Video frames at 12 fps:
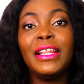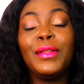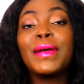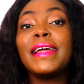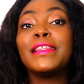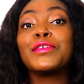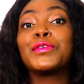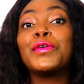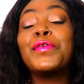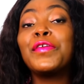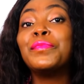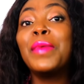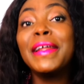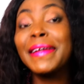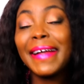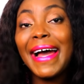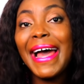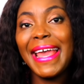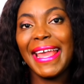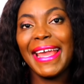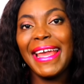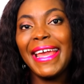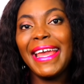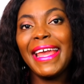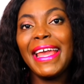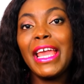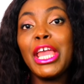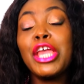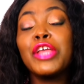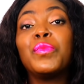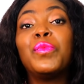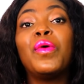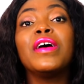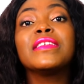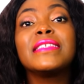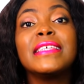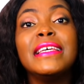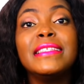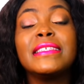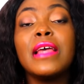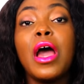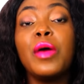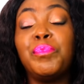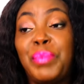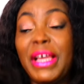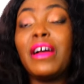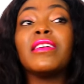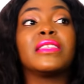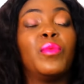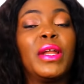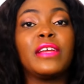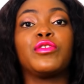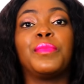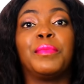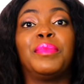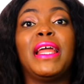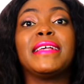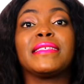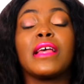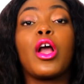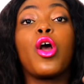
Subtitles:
Look at the story of Mordecai. It wasn't because he wanted to be blessed.